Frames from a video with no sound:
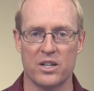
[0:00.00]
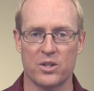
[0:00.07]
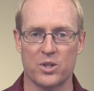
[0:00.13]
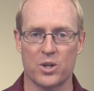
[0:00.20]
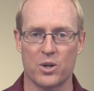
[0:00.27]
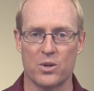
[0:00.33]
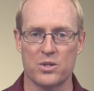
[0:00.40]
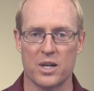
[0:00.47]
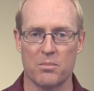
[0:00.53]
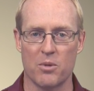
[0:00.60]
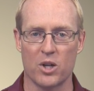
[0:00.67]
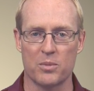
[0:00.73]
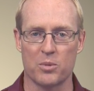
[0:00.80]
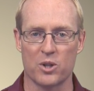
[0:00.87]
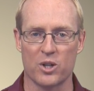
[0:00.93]
ensures that
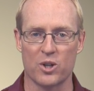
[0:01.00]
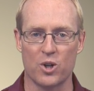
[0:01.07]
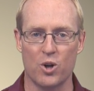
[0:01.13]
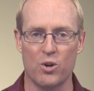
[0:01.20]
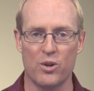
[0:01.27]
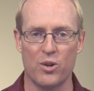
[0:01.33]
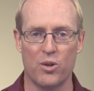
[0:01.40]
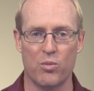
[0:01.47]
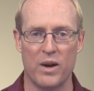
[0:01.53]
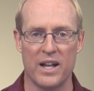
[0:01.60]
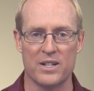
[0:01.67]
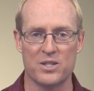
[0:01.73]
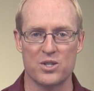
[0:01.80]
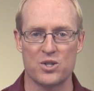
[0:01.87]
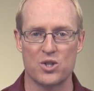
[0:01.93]
multiple concurrent
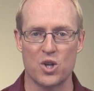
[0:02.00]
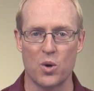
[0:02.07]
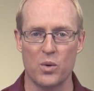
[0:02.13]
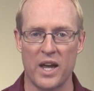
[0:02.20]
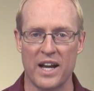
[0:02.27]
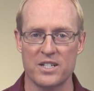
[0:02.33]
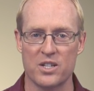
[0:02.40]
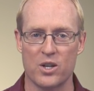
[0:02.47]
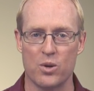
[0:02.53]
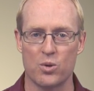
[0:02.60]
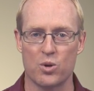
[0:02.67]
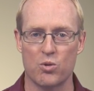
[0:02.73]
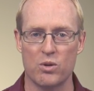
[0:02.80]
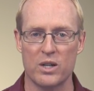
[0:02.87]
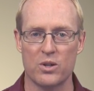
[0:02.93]
threads don't
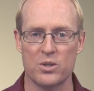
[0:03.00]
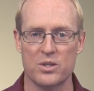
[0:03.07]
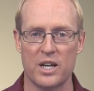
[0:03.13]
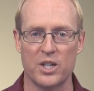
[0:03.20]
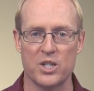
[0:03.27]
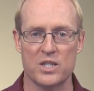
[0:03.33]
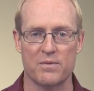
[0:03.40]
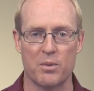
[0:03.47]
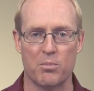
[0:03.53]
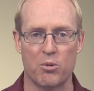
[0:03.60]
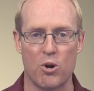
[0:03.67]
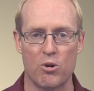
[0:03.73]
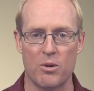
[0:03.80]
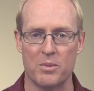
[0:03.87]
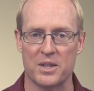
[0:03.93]
execute critical sections of a
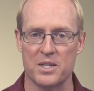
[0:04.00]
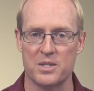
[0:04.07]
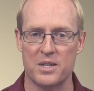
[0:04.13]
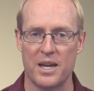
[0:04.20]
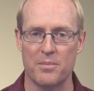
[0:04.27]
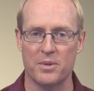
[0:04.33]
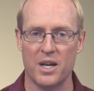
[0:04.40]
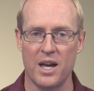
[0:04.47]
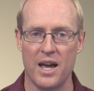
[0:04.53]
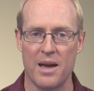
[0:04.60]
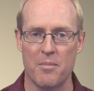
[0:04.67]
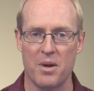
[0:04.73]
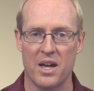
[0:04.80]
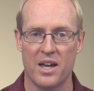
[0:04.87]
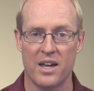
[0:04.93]
program at the same
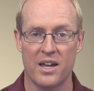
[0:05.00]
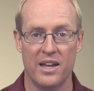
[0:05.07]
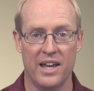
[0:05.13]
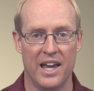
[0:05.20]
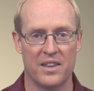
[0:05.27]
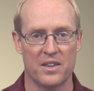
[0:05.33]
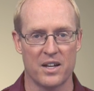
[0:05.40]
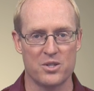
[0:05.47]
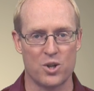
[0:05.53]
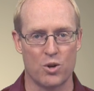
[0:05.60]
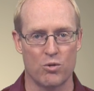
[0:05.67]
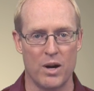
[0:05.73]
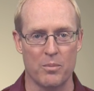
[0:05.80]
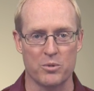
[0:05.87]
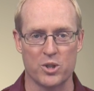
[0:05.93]
time and thus
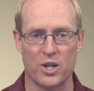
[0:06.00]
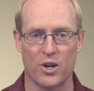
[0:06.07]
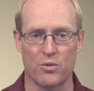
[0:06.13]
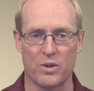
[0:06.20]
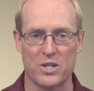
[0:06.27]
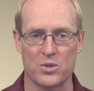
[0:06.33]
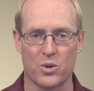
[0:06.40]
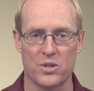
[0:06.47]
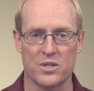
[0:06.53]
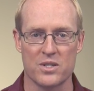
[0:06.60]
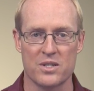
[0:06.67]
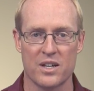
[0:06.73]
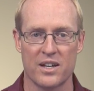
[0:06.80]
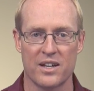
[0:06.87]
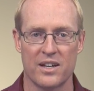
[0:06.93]
corrupt shared
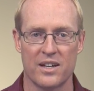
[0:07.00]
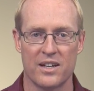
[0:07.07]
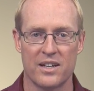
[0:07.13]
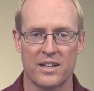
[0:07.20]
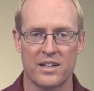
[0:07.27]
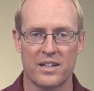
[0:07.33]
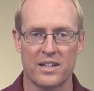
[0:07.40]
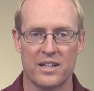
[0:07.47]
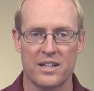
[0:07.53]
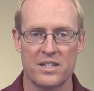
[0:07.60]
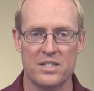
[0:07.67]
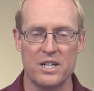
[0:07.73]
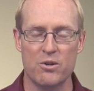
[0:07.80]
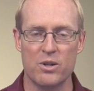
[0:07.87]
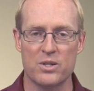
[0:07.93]
resources.
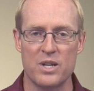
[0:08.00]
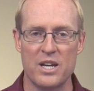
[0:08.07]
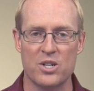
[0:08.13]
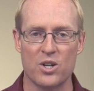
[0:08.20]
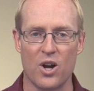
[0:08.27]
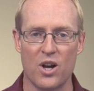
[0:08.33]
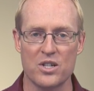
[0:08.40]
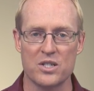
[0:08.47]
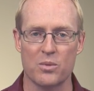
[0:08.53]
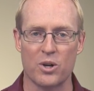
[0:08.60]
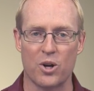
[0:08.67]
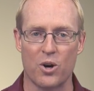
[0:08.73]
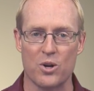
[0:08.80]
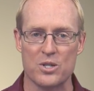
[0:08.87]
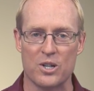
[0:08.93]
Synchronization also
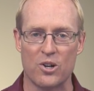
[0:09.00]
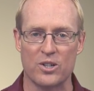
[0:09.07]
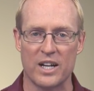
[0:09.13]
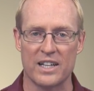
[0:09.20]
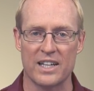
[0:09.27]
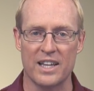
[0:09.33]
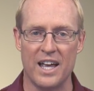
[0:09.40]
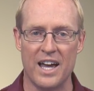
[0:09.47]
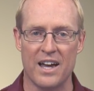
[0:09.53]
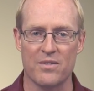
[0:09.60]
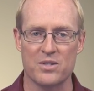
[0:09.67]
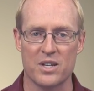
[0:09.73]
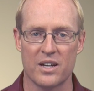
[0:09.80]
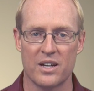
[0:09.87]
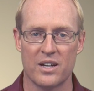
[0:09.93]
occurs in our daily
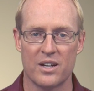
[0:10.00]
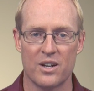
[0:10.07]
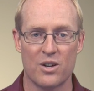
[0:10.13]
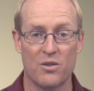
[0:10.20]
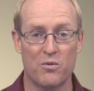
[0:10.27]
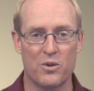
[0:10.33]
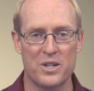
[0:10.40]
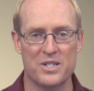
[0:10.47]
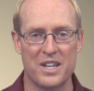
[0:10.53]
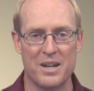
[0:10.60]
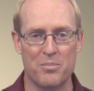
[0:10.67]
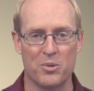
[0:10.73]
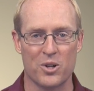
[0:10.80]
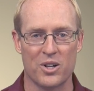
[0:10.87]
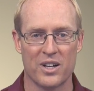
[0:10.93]
lives. For
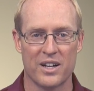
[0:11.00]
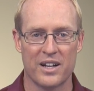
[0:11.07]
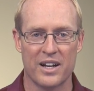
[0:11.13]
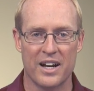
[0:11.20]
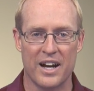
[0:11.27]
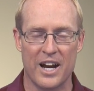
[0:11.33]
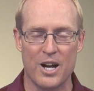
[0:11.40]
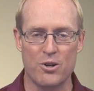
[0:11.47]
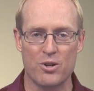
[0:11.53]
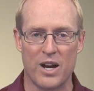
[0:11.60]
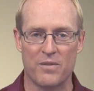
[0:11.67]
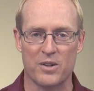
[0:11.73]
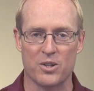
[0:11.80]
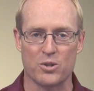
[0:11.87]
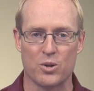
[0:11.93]
example, air
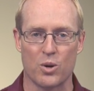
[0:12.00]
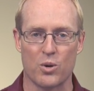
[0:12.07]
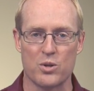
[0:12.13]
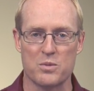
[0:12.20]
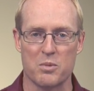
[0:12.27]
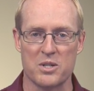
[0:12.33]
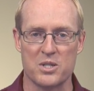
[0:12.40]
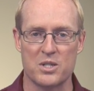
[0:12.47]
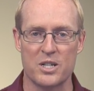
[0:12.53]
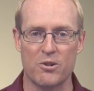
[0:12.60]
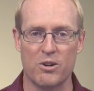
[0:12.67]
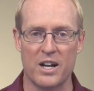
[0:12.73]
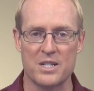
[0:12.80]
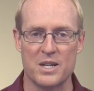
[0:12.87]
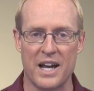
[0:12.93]
traffic controllers must
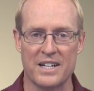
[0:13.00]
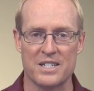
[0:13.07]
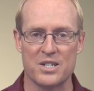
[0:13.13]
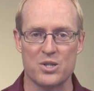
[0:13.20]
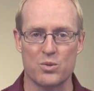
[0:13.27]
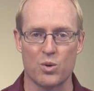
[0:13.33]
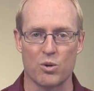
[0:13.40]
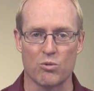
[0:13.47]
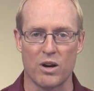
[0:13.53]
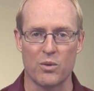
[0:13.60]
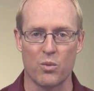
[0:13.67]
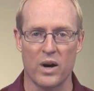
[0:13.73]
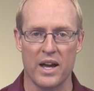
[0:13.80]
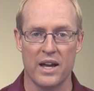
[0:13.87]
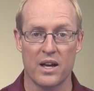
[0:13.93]
synchronize access to a
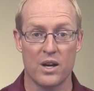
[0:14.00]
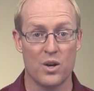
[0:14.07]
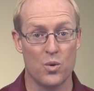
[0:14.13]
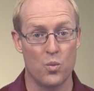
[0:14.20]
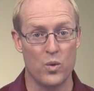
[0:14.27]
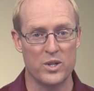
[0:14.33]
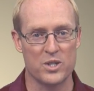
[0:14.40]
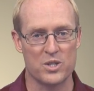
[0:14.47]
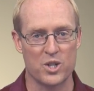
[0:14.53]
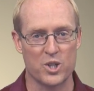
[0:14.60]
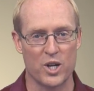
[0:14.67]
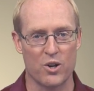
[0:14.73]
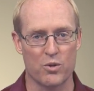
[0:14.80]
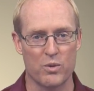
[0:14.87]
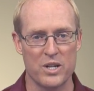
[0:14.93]
runway, which is a shared